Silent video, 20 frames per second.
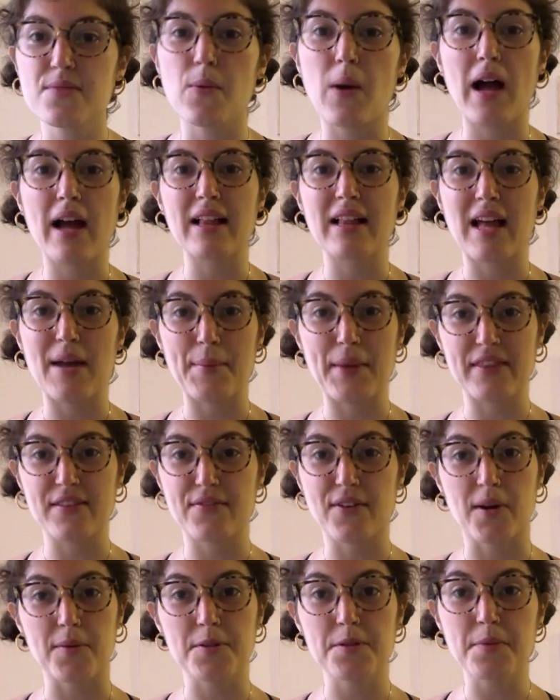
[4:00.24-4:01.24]
while I'm at the
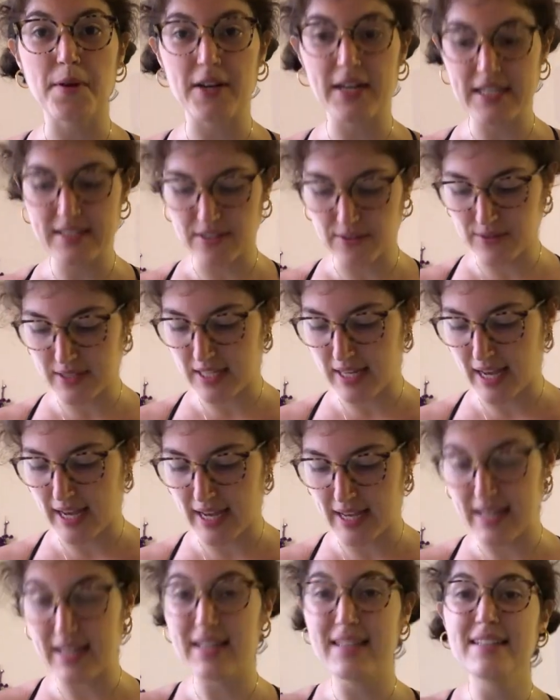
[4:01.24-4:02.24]
farmer's market. So
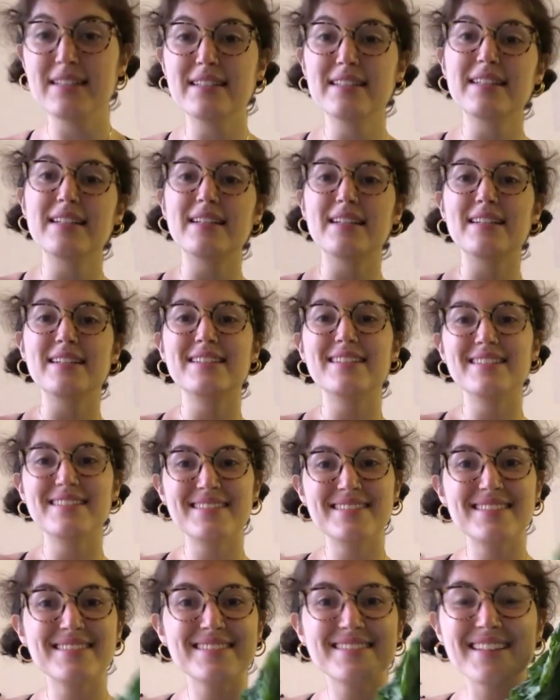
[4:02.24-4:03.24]
today
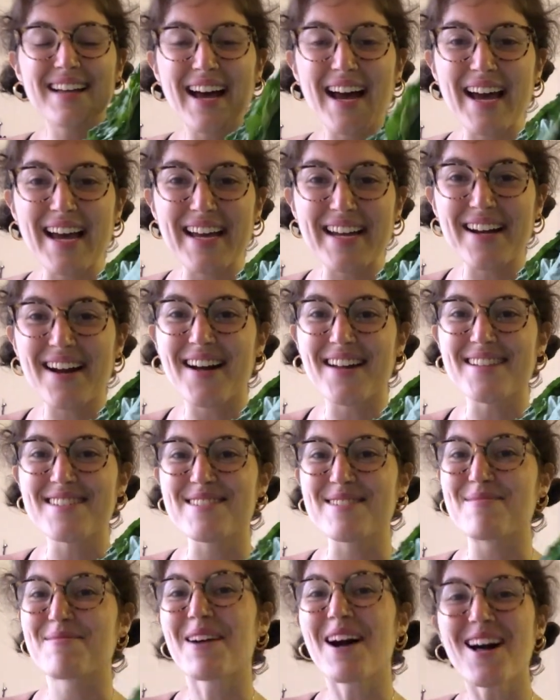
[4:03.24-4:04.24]
I got
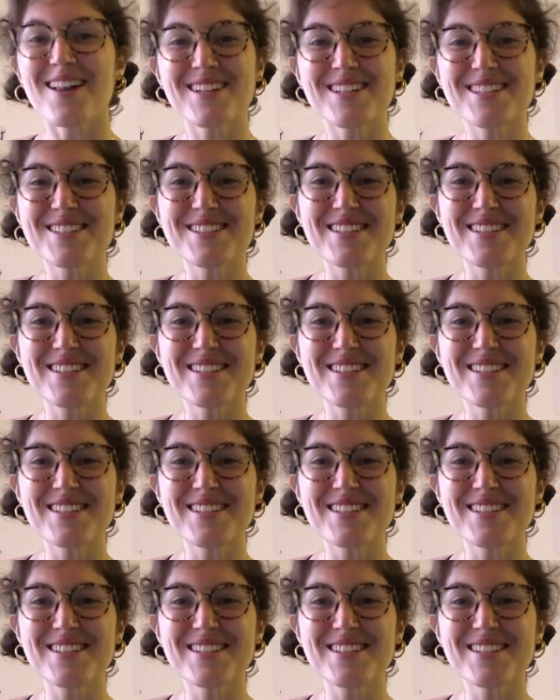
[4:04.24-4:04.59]
some collard